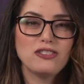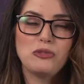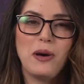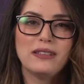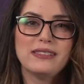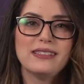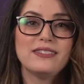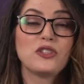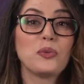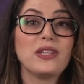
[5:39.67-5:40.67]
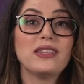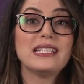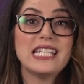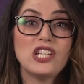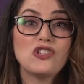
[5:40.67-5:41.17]
responses to win the
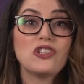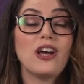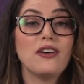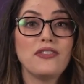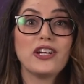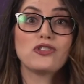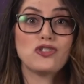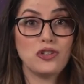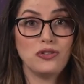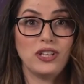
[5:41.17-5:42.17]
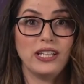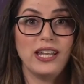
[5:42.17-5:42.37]
t-shirt of their choosing.